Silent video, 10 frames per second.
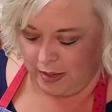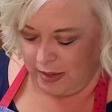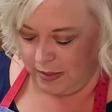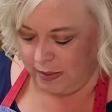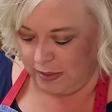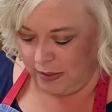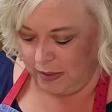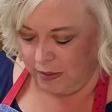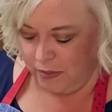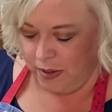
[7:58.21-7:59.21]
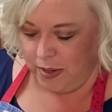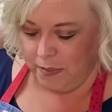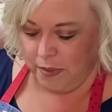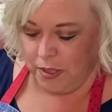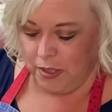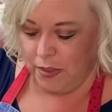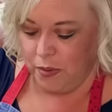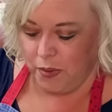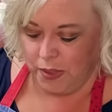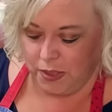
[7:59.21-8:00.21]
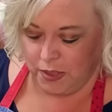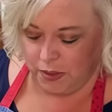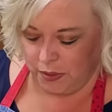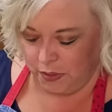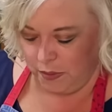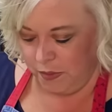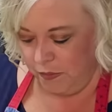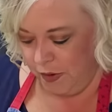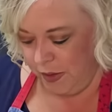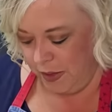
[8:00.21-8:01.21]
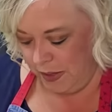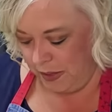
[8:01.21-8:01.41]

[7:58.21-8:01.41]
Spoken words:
And so I'm just going to fill this